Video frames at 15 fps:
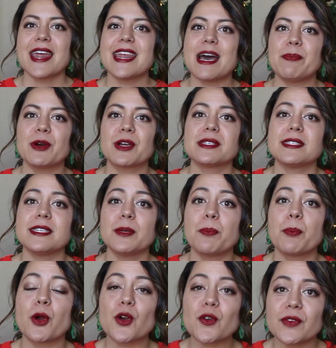That book is the
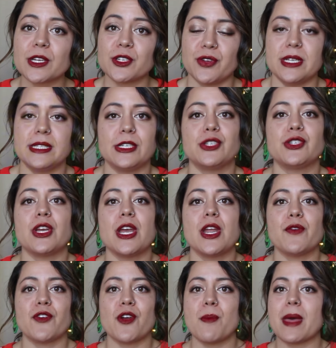perfect transition
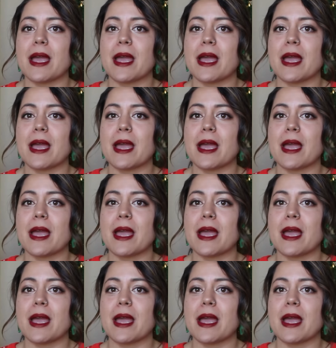from